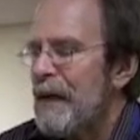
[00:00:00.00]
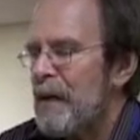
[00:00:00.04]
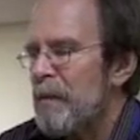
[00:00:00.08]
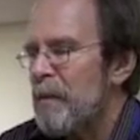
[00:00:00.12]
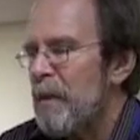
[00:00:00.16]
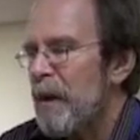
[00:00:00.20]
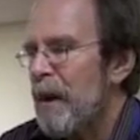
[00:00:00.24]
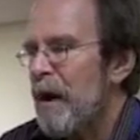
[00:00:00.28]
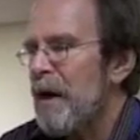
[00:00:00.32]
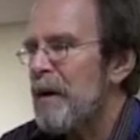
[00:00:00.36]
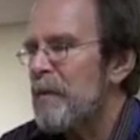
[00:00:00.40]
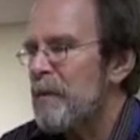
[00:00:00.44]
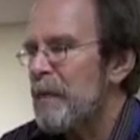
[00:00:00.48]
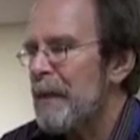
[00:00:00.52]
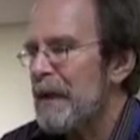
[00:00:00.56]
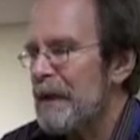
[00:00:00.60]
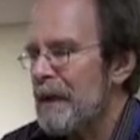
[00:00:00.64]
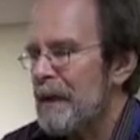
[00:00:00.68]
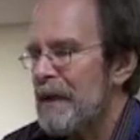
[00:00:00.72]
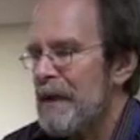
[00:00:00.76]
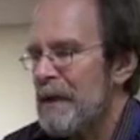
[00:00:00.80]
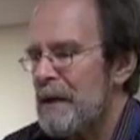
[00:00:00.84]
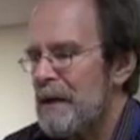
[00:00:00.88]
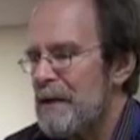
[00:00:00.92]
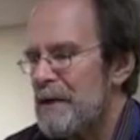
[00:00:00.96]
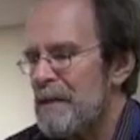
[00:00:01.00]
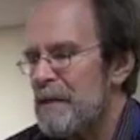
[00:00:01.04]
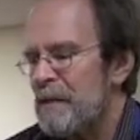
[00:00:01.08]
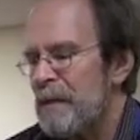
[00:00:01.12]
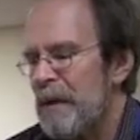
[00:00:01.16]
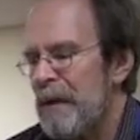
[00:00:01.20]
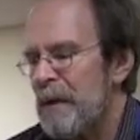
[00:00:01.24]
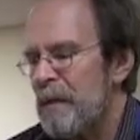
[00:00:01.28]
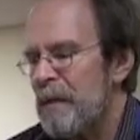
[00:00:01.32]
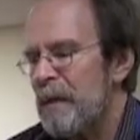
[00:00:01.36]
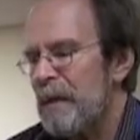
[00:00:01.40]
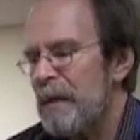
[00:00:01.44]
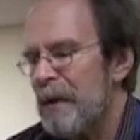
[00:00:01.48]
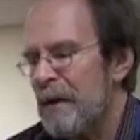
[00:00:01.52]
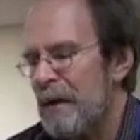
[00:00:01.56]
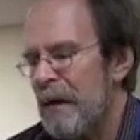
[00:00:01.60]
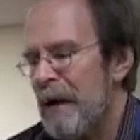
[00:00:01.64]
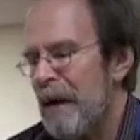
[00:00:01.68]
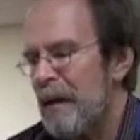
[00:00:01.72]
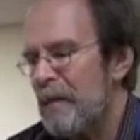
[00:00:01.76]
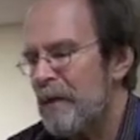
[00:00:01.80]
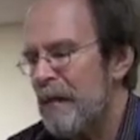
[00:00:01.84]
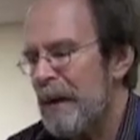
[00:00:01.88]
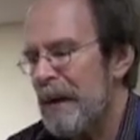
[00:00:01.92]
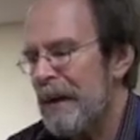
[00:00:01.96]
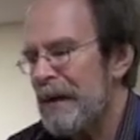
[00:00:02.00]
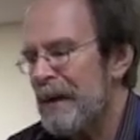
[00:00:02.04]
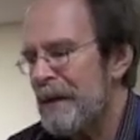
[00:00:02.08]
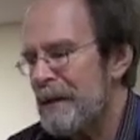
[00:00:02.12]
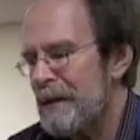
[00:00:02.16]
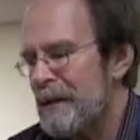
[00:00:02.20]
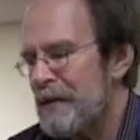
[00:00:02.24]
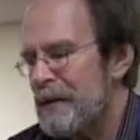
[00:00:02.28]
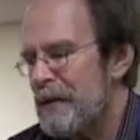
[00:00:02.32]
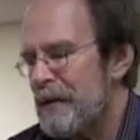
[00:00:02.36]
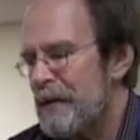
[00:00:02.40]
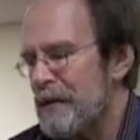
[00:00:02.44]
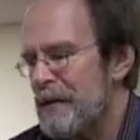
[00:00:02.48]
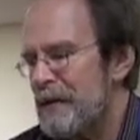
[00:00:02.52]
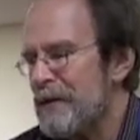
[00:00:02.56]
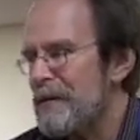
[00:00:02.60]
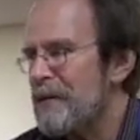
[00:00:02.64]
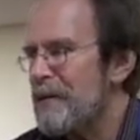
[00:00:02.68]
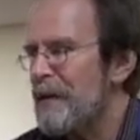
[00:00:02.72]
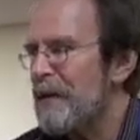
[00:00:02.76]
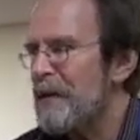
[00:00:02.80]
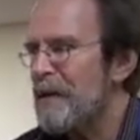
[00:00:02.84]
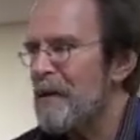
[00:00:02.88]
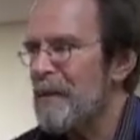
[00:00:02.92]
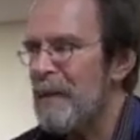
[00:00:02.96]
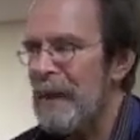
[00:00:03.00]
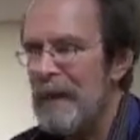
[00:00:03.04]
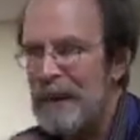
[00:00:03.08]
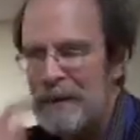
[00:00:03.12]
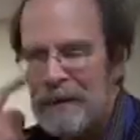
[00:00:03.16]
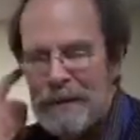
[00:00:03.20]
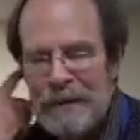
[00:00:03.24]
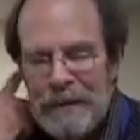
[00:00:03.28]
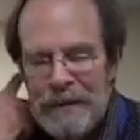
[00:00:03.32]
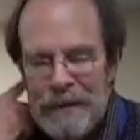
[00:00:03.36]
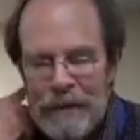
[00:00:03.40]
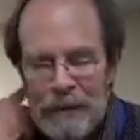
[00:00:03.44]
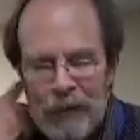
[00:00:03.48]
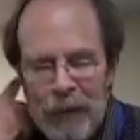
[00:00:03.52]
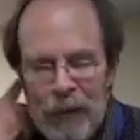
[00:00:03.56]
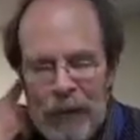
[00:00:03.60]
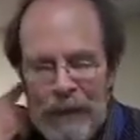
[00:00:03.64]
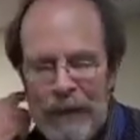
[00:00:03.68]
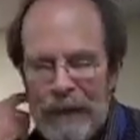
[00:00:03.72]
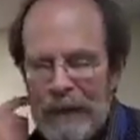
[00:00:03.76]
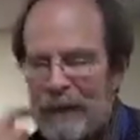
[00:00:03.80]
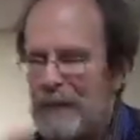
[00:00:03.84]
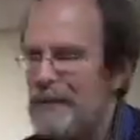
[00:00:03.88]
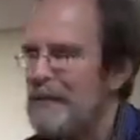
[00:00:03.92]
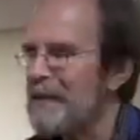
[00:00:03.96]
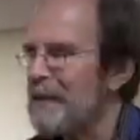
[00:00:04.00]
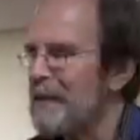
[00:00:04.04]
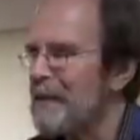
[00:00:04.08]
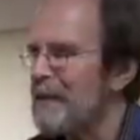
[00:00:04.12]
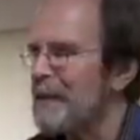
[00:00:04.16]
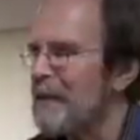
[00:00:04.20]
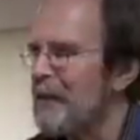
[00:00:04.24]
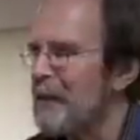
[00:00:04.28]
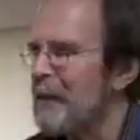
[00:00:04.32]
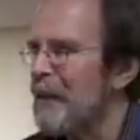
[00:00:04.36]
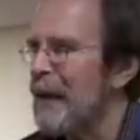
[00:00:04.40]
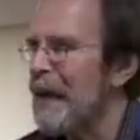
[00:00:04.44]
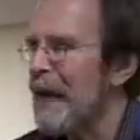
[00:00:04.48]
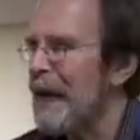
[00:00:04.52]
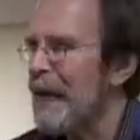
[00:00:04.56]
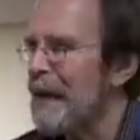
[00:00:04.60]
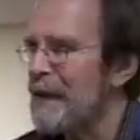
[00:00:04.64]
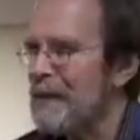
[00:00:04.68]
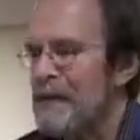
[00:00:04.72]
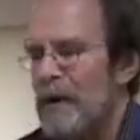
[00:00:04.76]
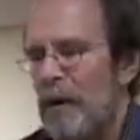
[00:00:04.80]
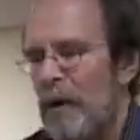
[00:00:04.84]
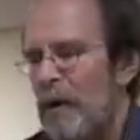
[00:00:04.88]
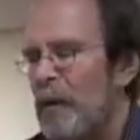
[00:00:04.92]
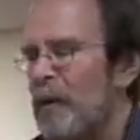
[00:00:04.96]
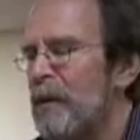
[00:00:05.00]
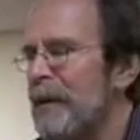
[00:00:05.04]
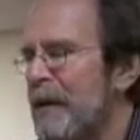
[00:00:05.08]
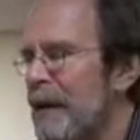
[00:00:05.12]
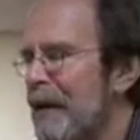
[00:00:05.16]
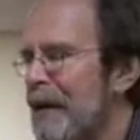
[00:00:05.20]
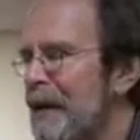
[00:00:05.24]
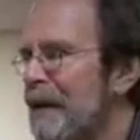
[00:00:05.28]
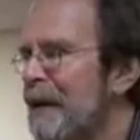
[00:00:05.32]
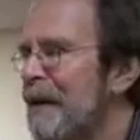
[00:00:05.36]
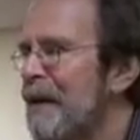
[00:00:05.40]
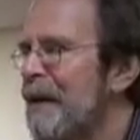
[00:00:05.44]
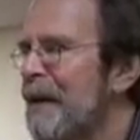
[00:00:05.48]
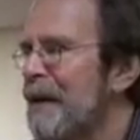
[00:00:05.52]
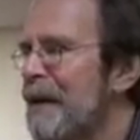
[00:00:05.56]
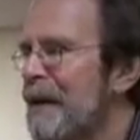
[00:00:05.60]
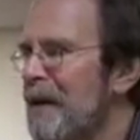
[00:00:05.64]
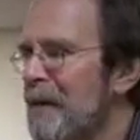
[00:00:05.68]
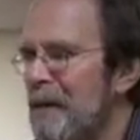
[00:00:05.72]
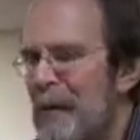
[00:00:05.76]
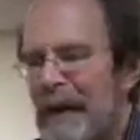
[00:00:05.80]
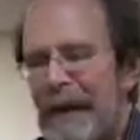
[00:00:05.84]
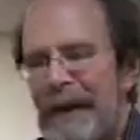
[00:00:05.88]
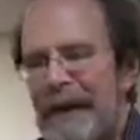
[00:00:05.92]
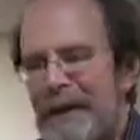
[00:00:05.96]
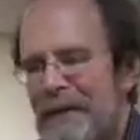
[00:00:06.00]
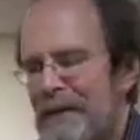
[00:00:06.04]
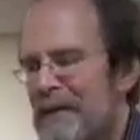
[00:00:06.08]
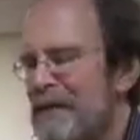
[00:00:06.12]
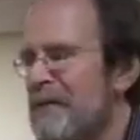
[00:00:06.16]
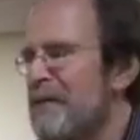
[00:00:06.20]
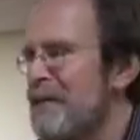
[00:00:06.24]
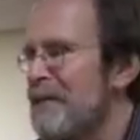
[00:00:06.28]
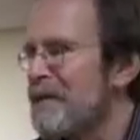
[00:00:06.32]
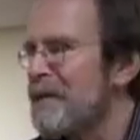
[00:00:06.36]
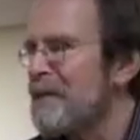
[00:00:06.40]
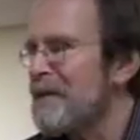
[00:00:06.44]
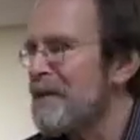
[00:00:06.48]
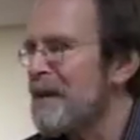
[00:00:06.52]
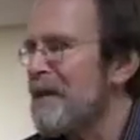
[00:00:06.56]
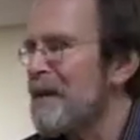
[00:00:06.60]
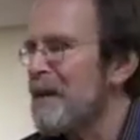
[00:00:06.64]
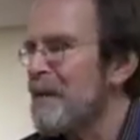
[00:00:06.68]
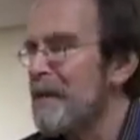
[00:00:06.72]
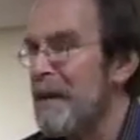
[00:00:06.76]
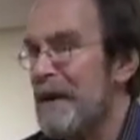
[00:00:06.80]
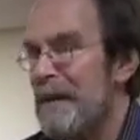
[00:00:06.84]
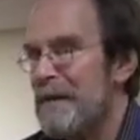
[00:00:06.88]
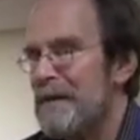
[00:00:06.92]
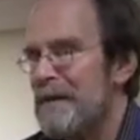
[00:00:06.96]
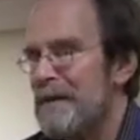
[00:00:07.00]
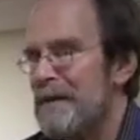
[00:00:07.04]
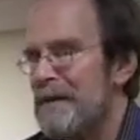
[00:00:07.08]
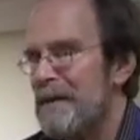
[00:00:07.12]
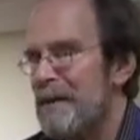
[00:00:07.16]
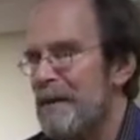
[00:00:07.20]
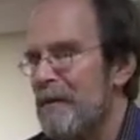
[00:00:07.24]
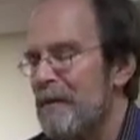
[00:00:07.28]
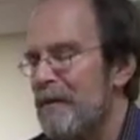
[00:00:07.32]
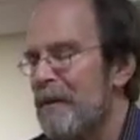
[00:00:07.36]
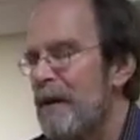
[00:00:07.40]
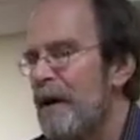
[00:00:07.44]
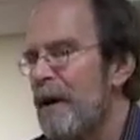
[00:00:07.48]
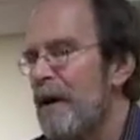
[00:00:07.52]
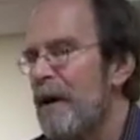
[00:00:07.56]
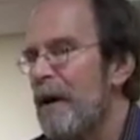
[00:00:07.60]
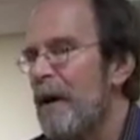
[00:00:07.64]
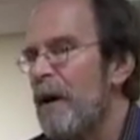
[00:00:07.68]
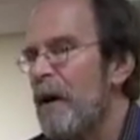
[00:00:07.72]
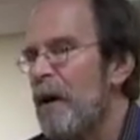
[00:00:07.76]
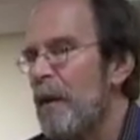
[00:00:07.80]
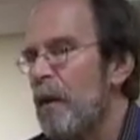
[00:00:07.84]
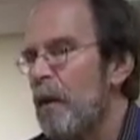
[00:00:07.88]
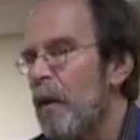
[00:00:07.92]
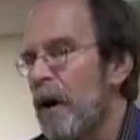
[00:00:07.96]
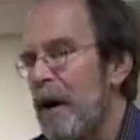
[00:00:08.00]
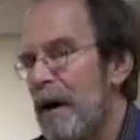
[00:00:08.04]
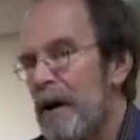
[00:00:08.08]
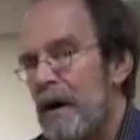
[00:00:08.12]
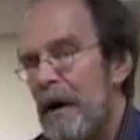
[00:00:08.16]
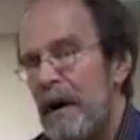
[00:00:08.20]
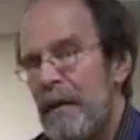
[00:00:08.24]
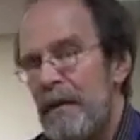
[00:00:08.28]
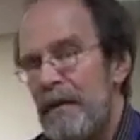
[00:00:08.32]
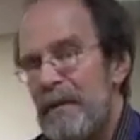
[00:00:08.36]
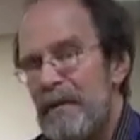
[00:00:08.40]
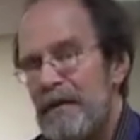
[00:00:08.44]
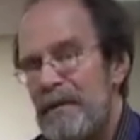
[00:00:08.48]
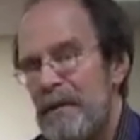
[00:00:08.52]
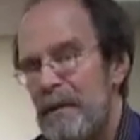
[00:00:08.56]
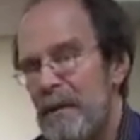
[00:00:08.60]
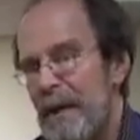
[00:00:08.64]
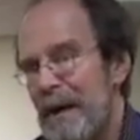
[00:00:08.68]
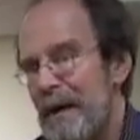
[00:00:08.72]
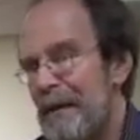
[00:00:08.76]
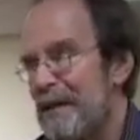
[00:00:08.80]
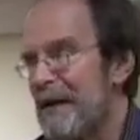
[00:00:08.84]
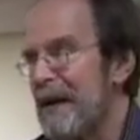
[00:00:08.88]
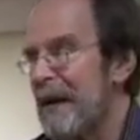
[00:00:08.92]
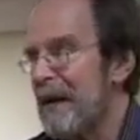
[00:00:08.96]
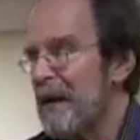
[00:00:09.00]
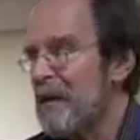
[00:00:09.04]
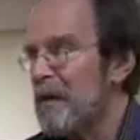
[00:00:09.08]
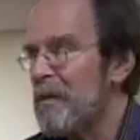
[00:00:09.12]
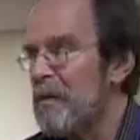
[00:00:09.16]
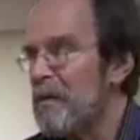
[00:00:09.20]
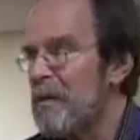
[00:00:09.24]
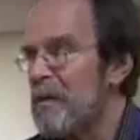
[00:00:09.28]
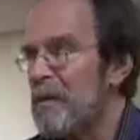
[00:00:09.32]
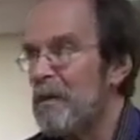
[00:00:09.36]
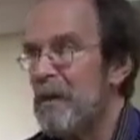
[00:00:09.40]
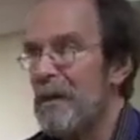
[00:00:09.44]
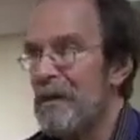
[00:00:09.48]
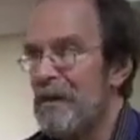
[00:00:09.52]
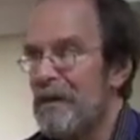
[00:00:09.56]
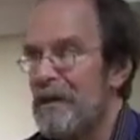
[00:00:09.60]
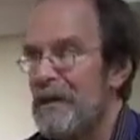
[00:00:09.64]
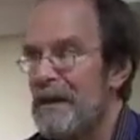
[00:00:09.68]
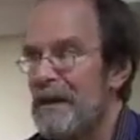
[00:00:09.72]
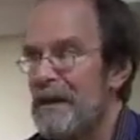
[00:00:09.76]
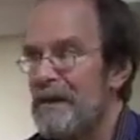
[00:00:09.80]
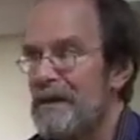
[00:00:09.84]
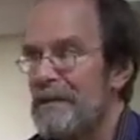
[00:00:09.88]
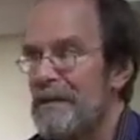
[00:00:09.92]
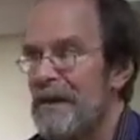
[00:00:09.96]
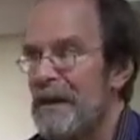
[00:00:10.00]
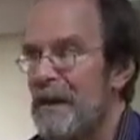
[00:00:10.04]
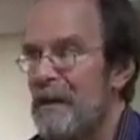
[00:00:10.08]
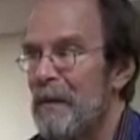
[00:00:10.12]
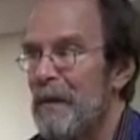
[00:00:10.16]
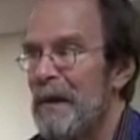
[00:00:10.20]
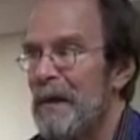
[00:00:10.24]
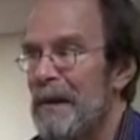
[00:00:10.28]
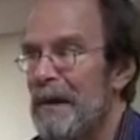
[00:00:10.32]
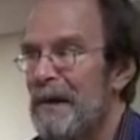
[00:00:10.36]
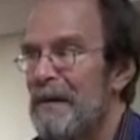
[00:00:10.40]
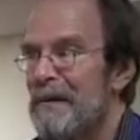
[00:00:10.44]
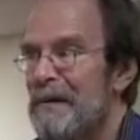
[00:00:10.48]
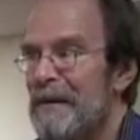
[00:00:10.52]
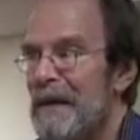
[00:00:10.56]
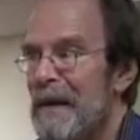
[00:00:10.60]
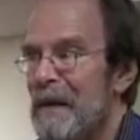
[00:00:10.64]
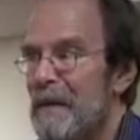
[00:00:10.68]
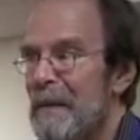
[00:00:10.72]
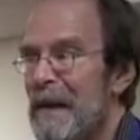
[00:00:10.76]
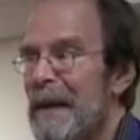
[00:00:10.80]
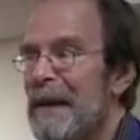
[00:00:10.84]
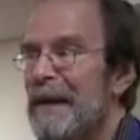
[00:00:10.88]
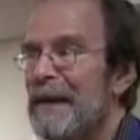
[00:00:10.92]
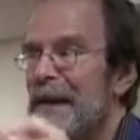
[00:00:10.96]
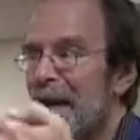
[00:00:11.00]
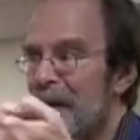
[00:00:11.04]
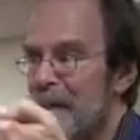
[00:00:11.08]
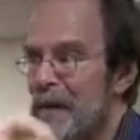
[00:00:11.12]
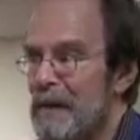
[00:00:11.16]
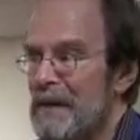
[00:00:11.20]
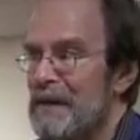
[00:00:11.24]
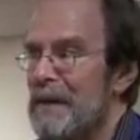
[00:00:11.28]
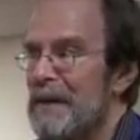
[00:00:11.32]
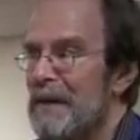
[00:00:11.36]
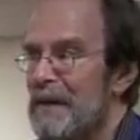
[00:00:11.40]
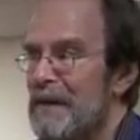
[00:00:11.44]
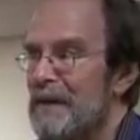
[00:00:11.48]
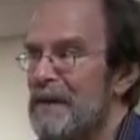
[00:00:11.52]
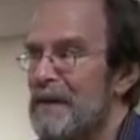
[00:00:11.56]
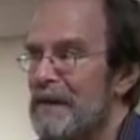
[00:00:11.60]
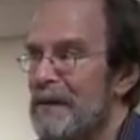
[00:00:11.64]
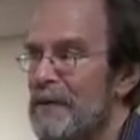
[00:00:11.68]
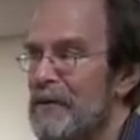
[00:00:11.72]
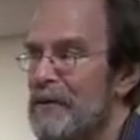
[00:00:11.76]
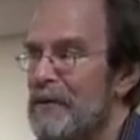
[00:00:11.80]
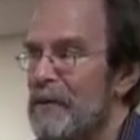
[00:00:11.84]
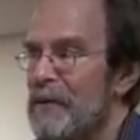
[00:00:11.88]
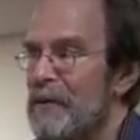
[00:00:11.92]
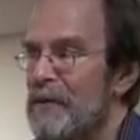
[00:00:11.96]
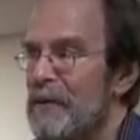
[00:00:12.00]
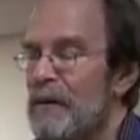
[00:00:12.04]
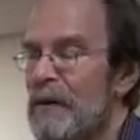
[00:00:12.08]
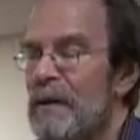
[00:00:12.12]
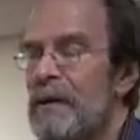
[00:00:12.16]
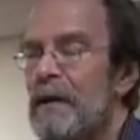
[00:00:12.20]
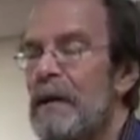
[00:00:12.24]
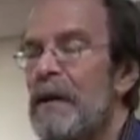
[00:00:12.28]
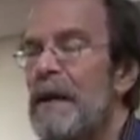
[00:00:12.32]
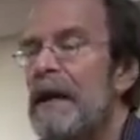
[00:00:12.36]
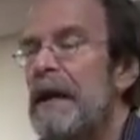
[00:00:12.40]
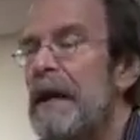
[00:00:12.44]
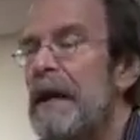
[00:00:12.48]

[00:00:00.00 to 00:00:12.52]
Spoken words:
in part because people are not making decisions on the basis of what they see in the grants only. They're making decisions on the basis of what others around that group will think of them if they make that particular decision.